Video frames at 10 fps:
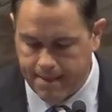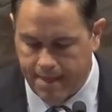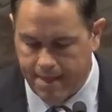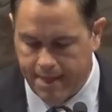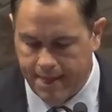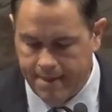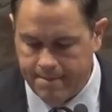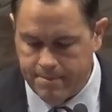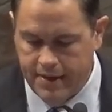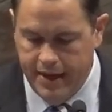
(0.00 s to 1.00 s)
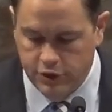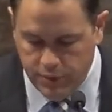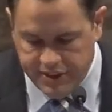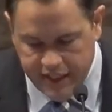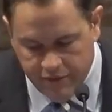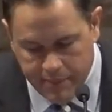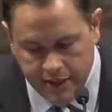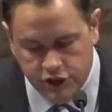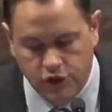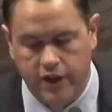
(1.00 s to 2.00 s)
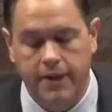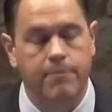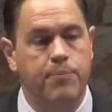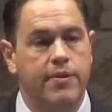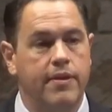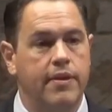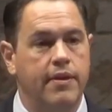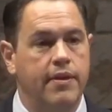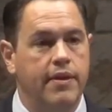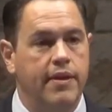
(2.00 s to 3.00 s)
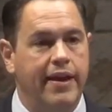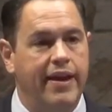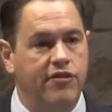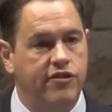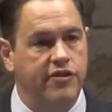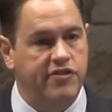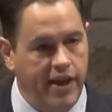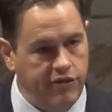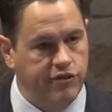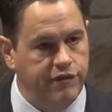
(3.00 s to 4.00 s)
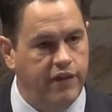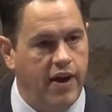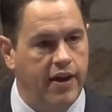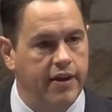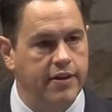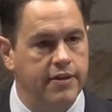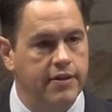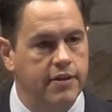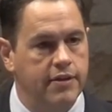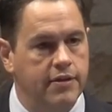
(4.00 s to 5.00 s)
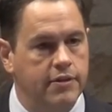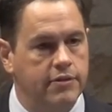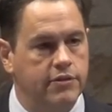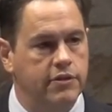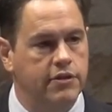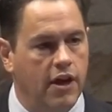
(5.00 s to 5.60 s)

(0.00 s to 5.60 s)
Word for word: his received ministry, is to testify to the gospel of God.